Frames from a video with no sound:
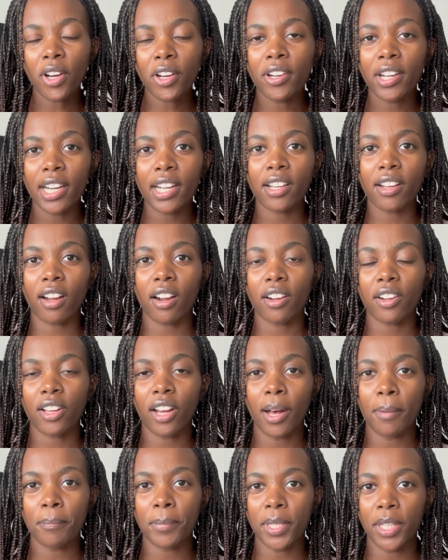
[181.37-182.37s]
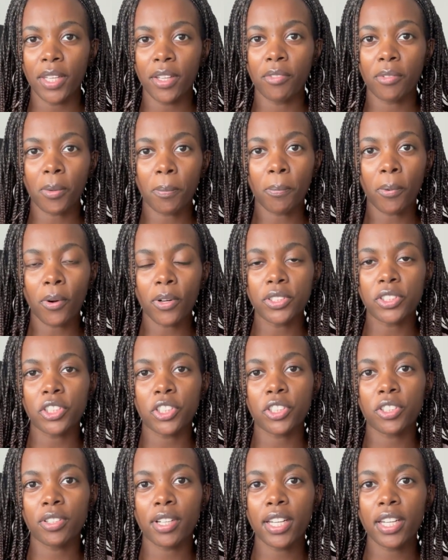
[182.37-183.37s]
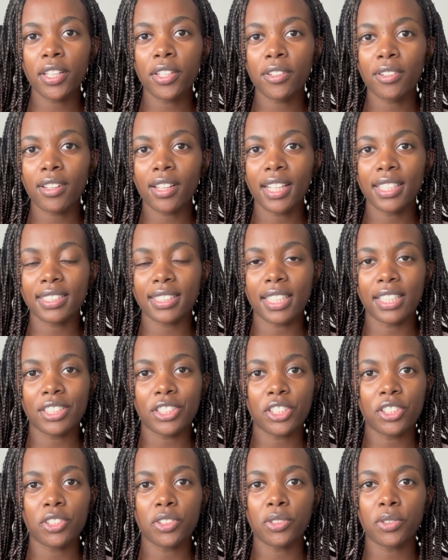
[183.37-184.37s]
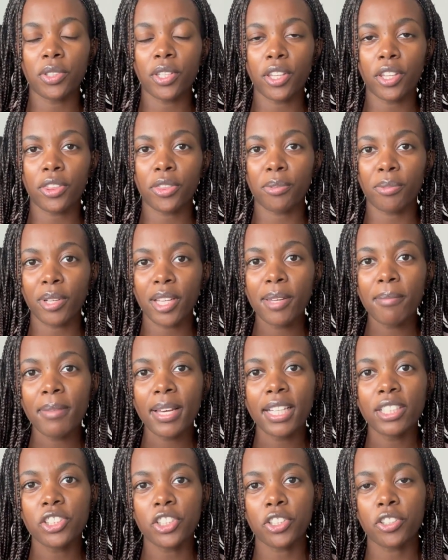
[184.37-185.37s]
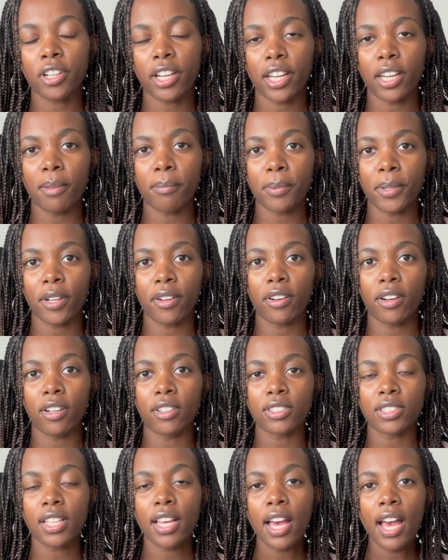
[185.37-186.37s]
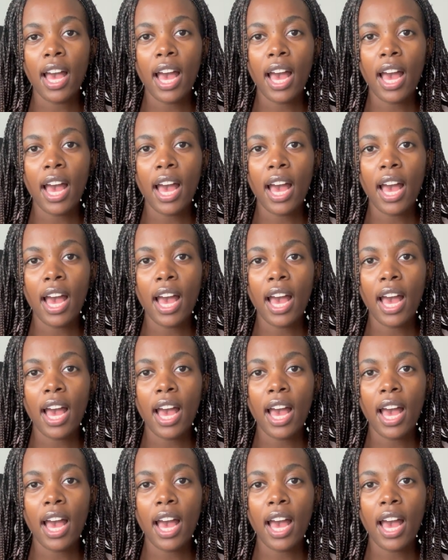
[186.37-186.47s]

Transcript: credit card company reports your credit utilization to the three major credit bureaus,